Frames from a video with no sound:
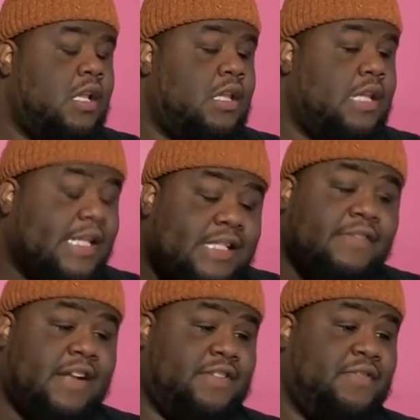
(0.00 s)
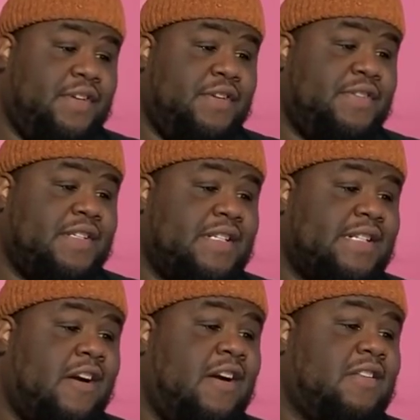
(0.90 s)
Disgruntled
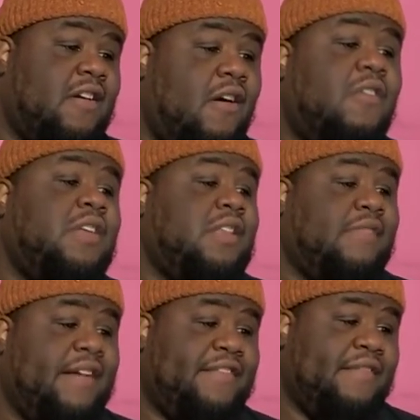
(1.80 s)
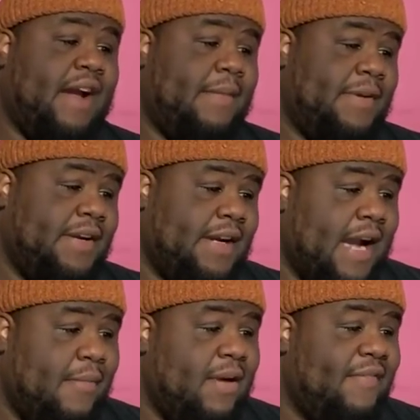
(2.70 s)
users aren't the only threat for Robinhood,
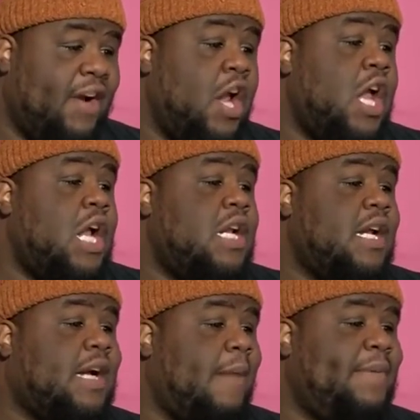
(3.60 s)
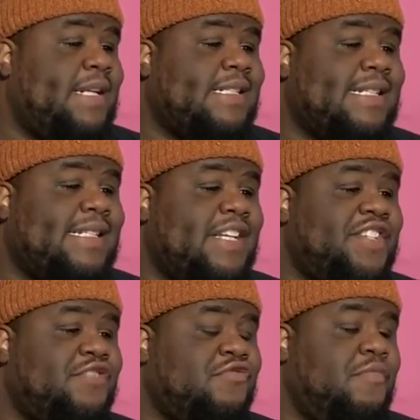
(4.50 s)
however. The company's
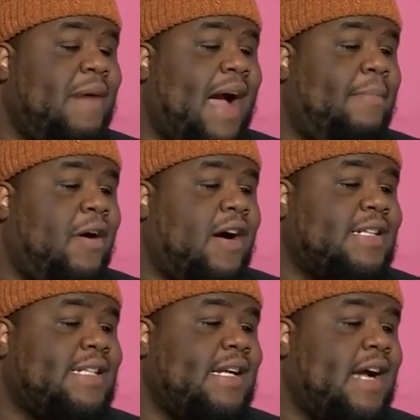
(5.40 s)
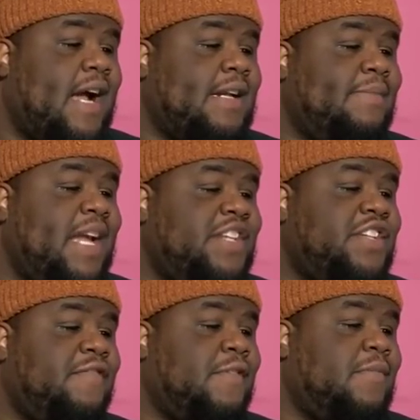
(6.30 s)
decision drew bipartisan
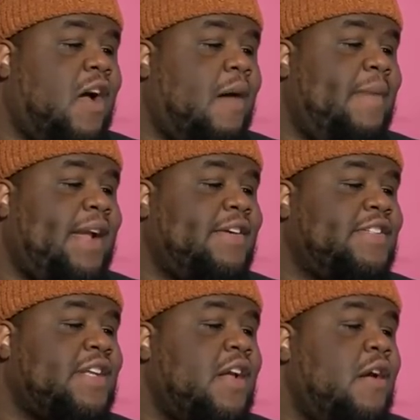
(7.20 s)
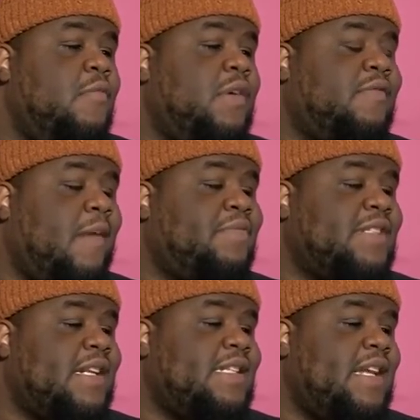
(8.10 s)
condemnation from lawmakers, with
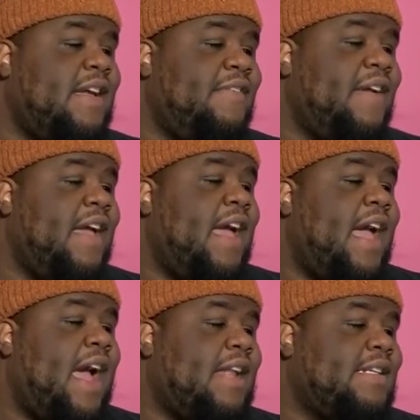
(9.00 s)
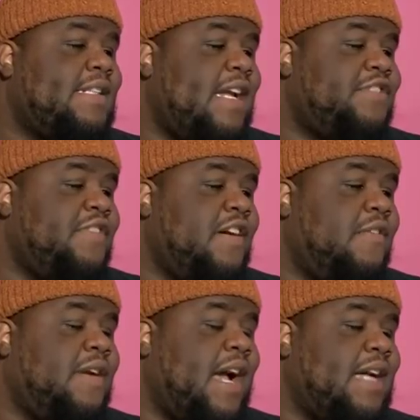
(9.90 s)
Representative Alexandria
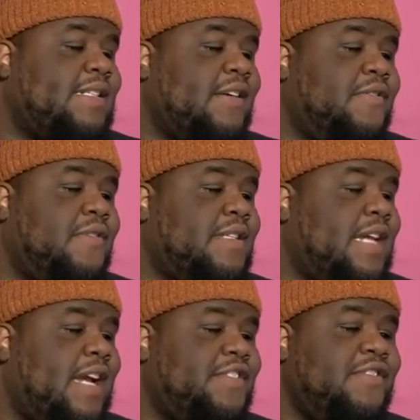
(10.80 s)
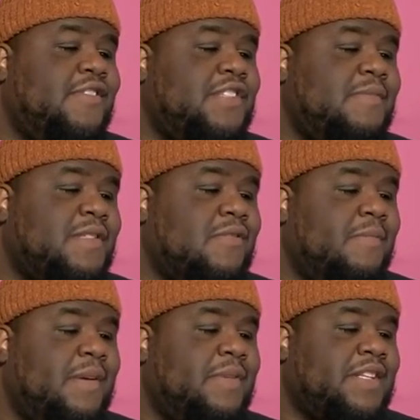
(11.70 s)
Ocasio-Cortez, she was going
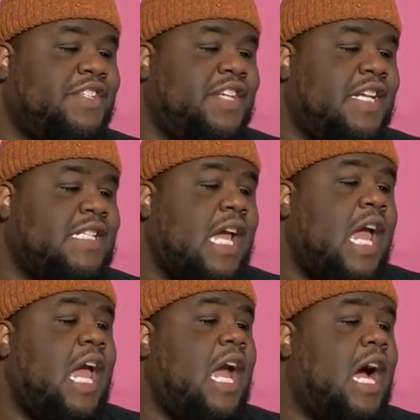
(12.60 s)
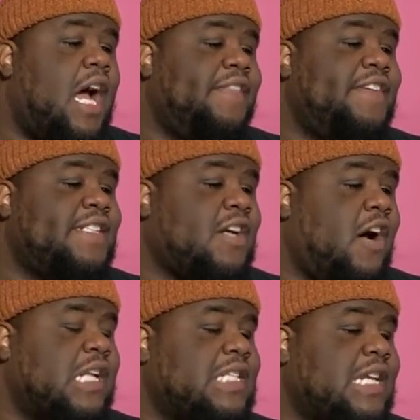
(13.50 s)
to be with the shits, and others
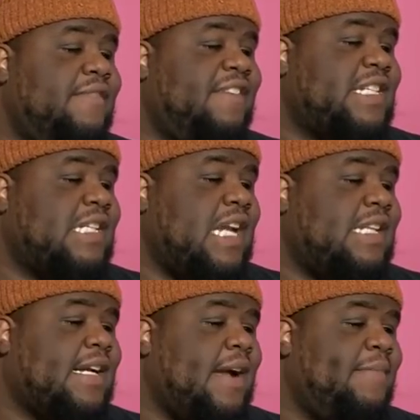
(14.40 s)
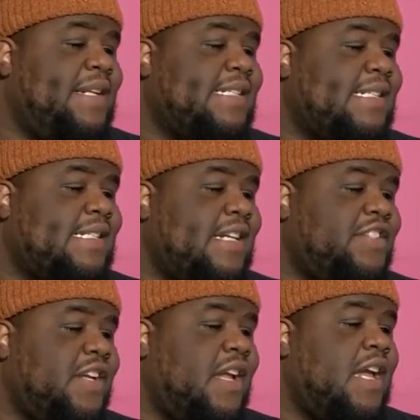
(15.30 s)
calling to investigate the company's
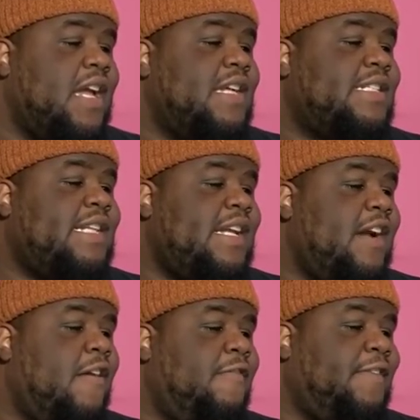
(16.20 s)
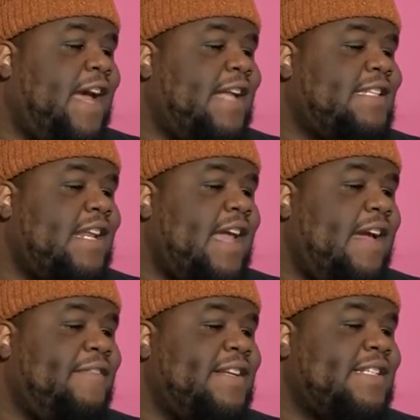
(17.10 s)
decision. CEO Vlad
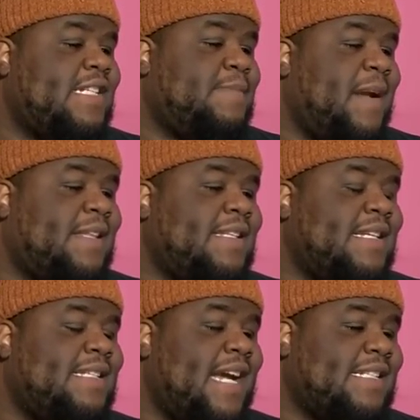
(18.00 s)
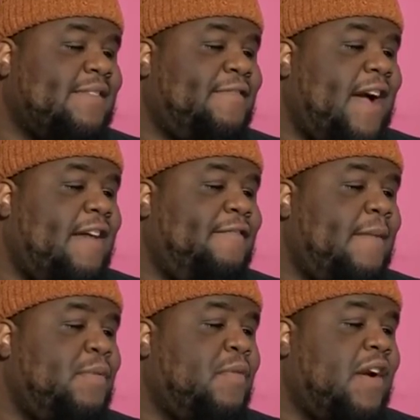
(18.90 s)
Tenev is expected to testify on
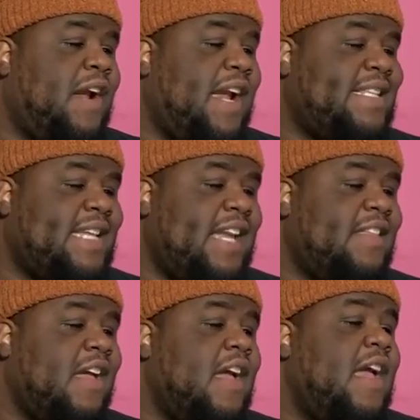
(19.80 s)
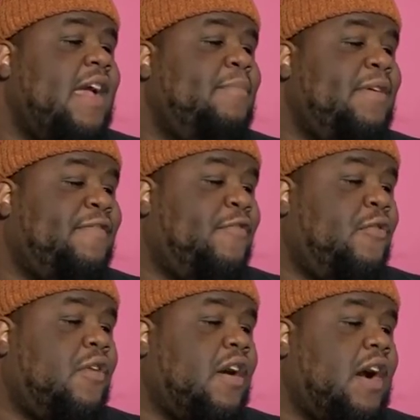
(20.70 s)
February 18th
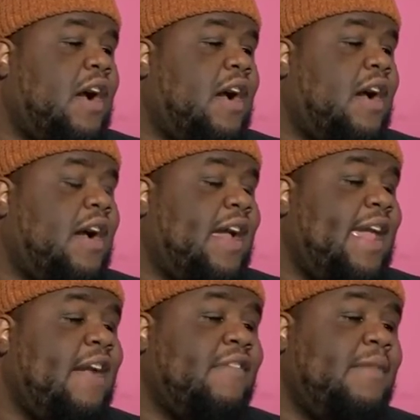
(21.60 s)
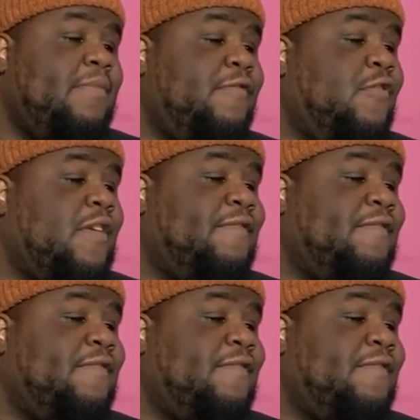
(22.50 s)
before a hearing before the